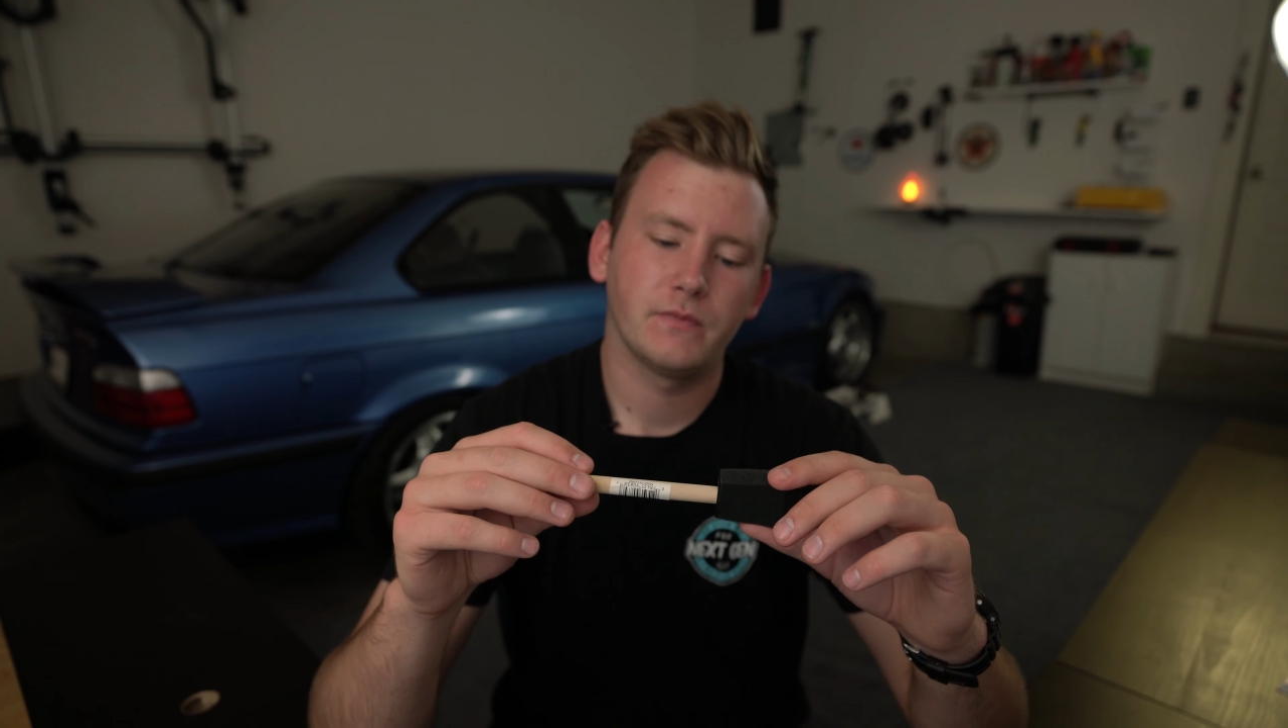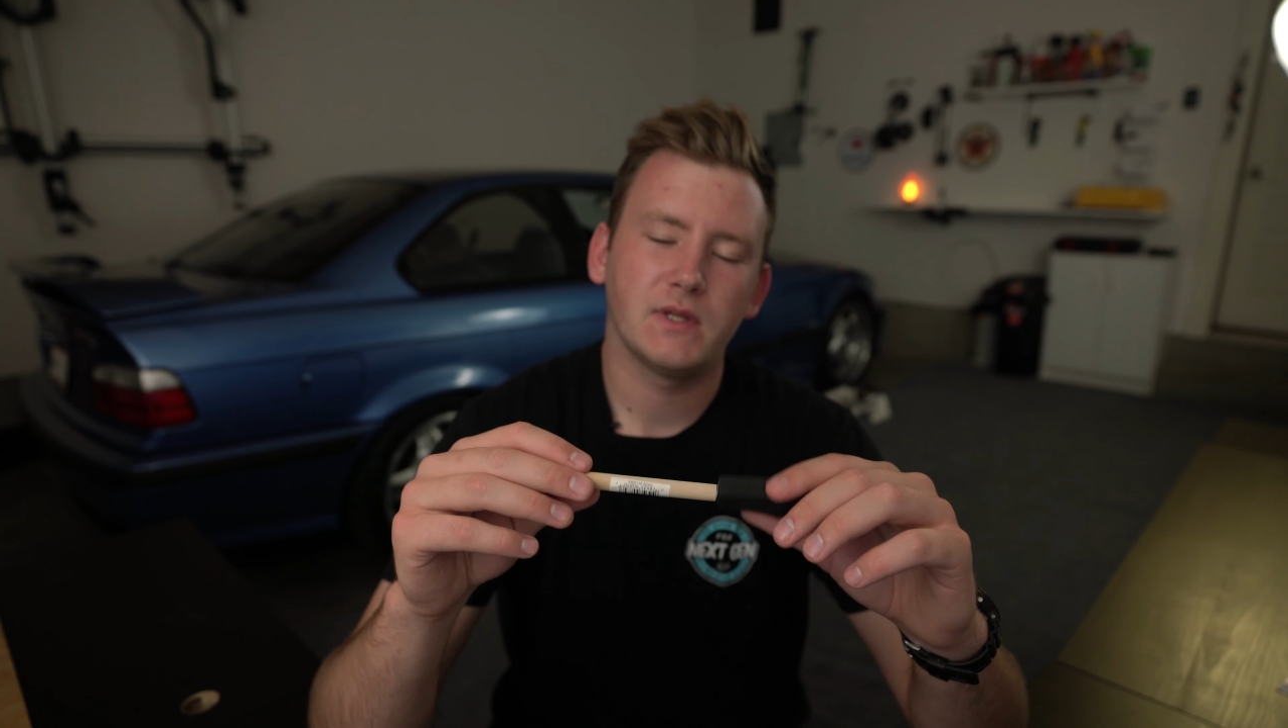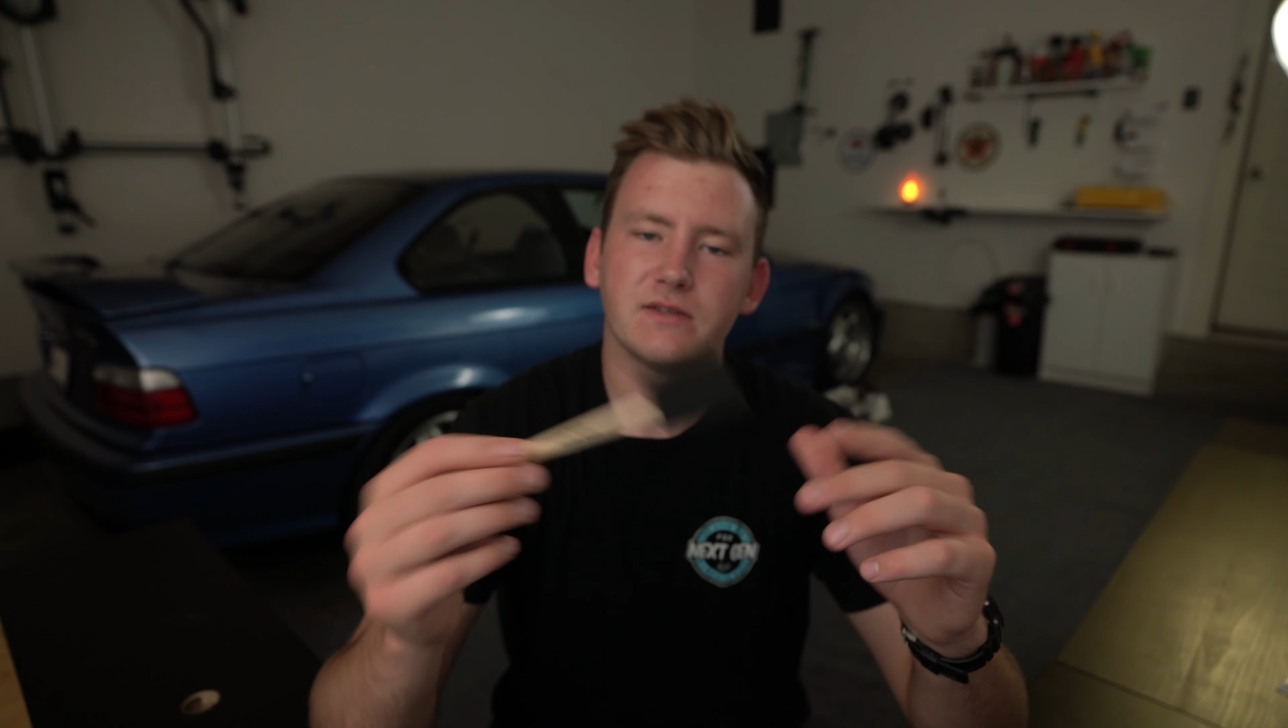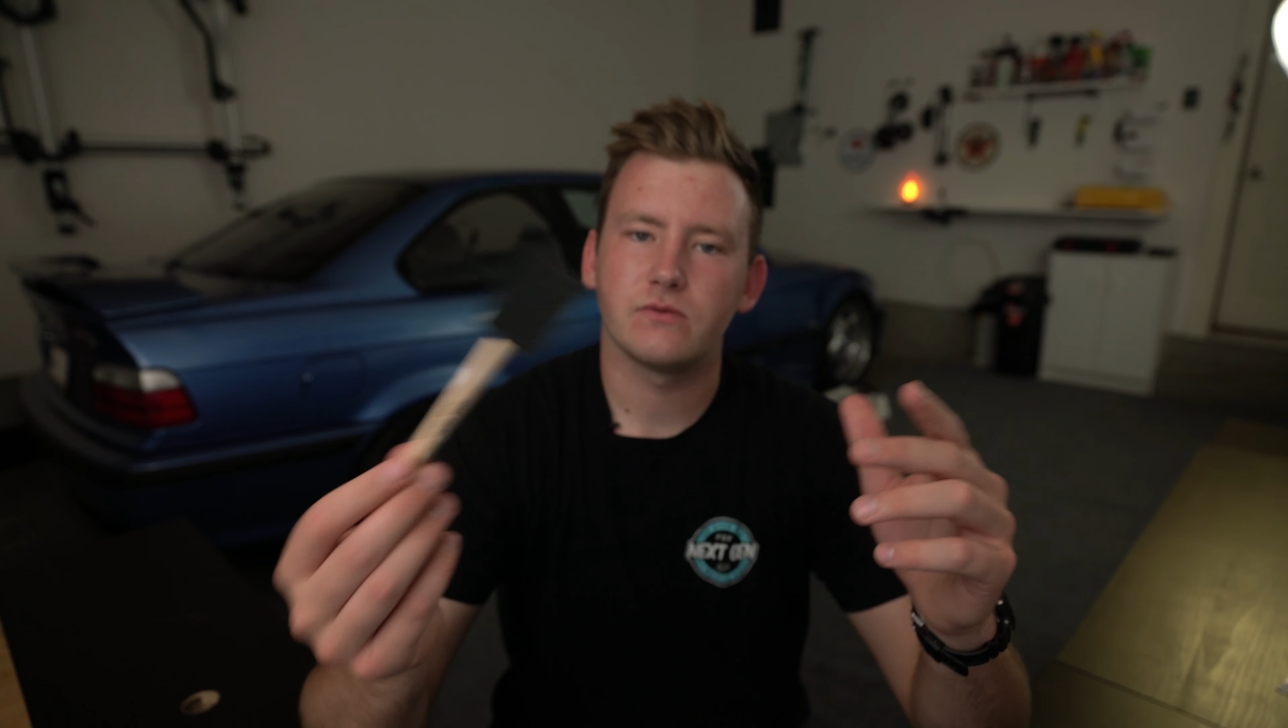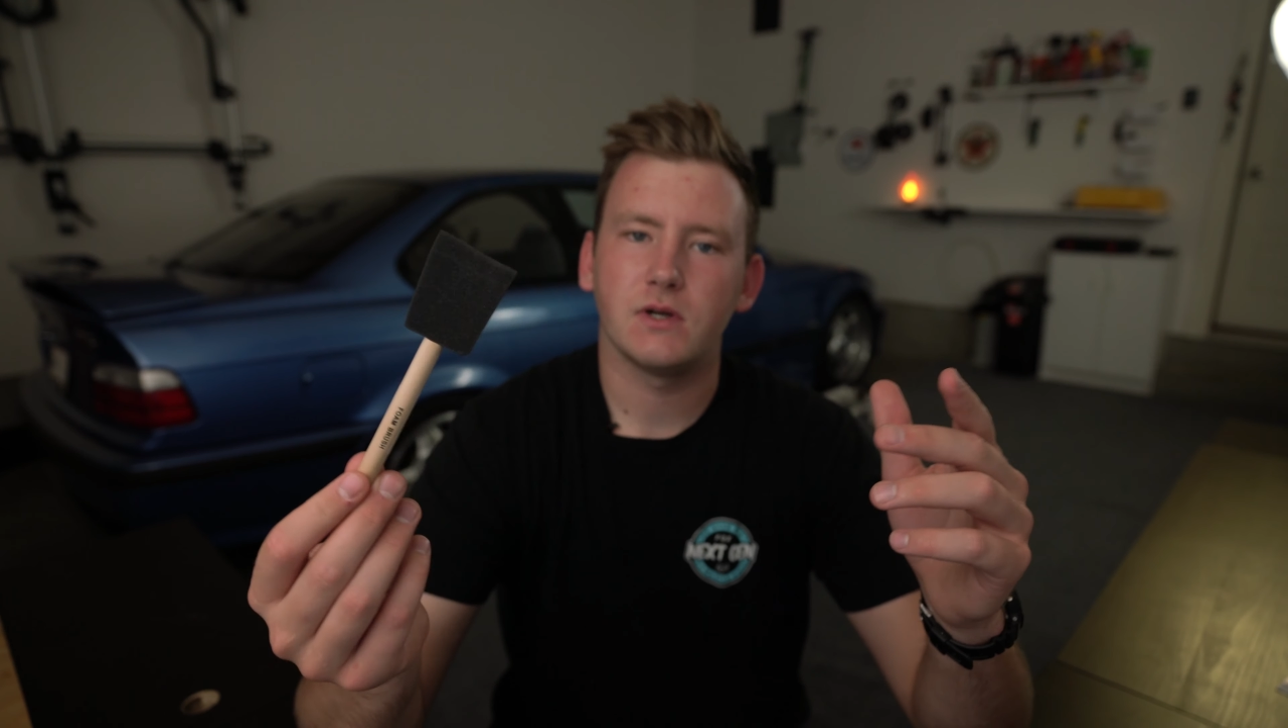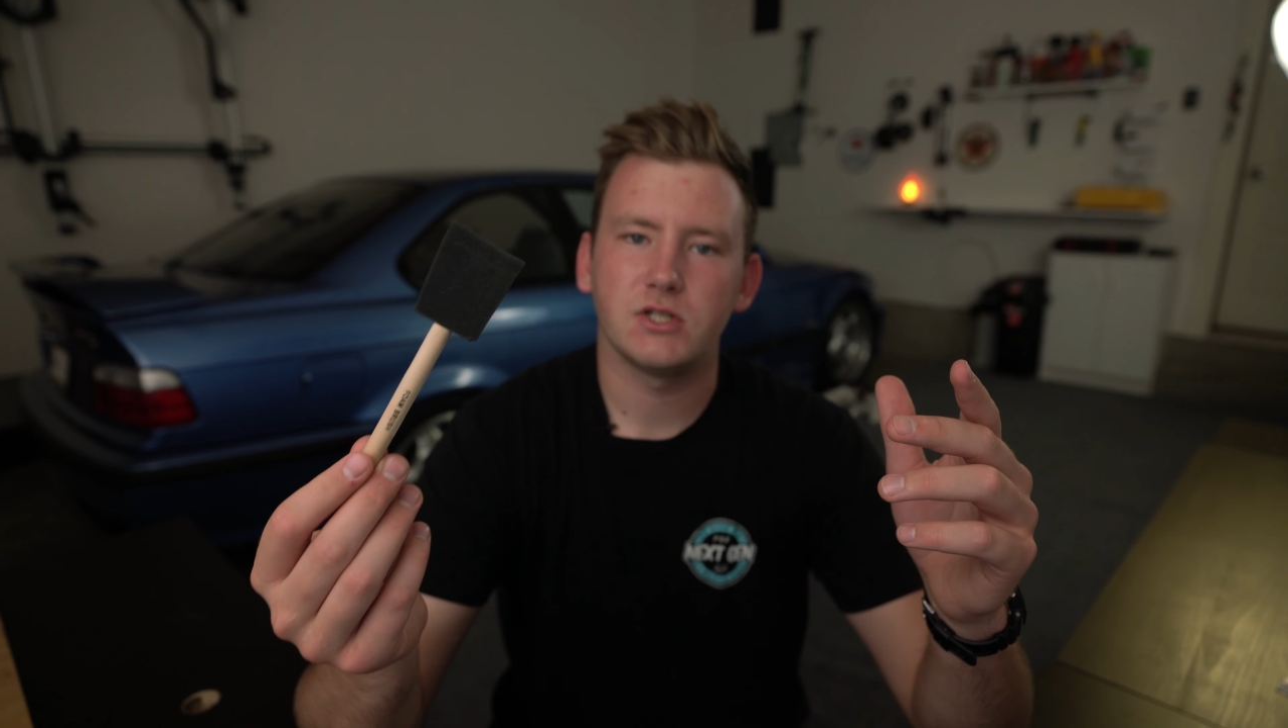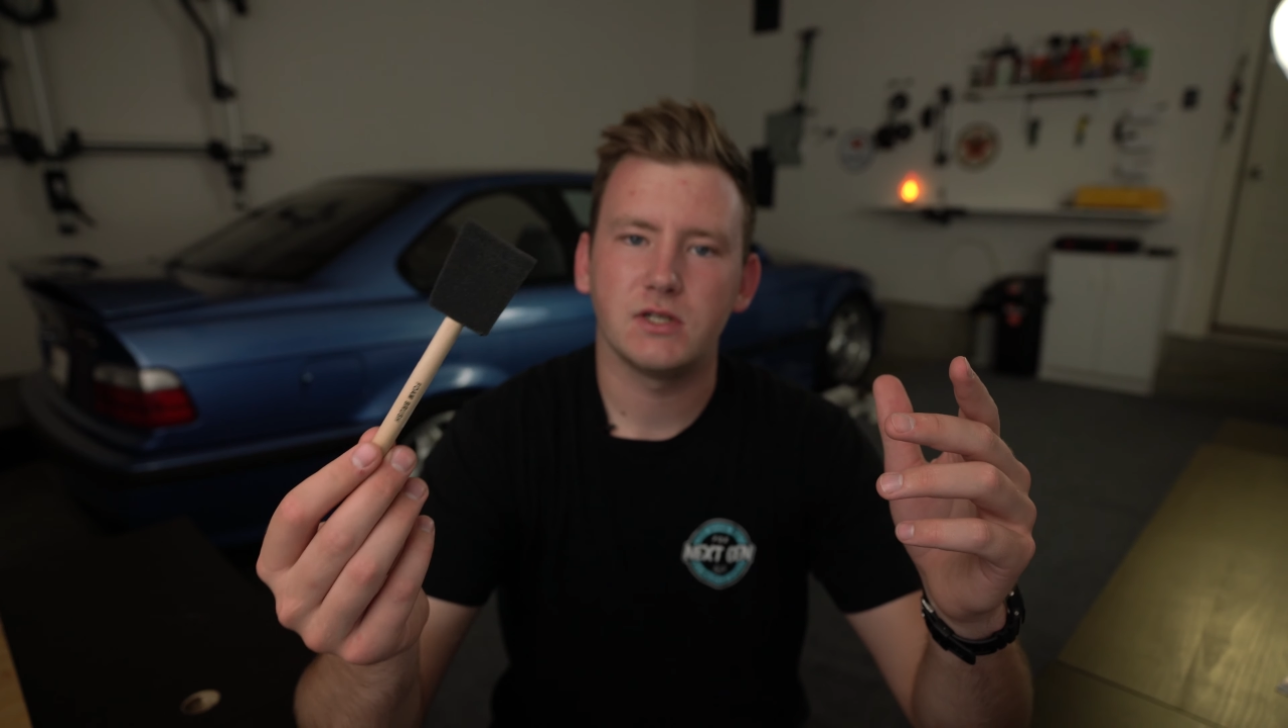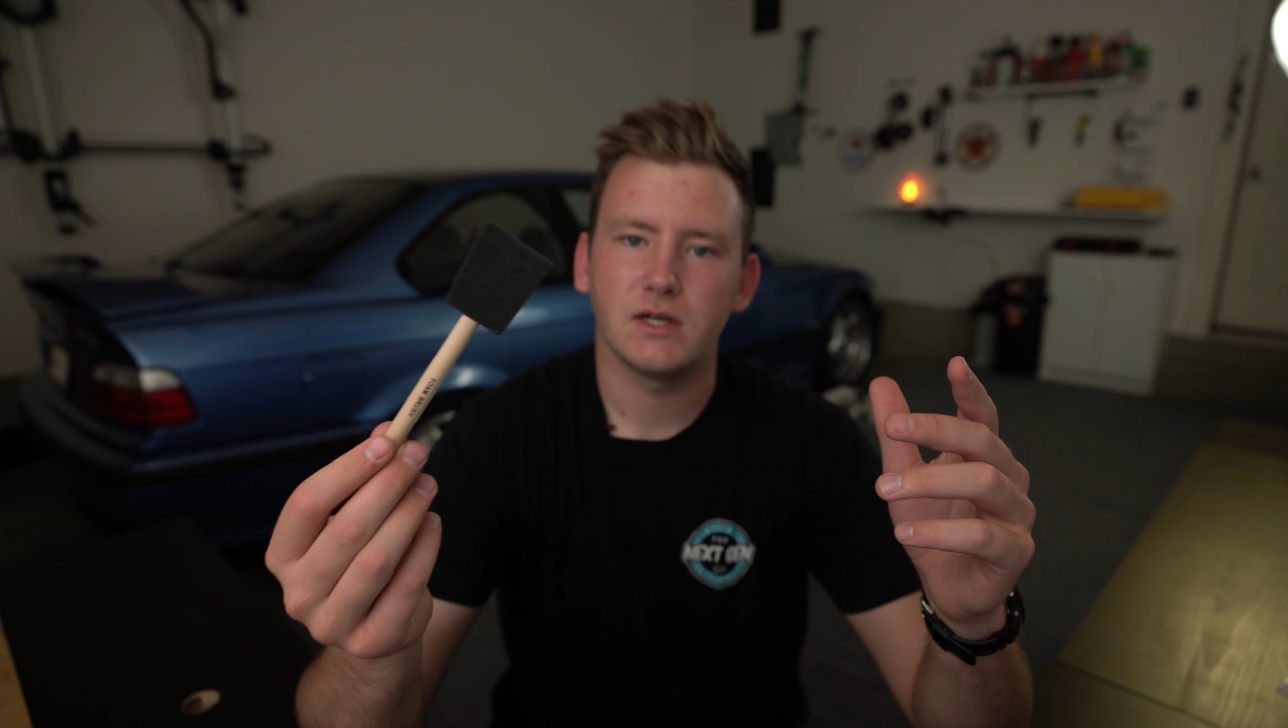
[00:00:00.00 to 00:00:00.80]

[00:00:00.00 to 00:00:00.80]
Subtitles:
Thanks for watching,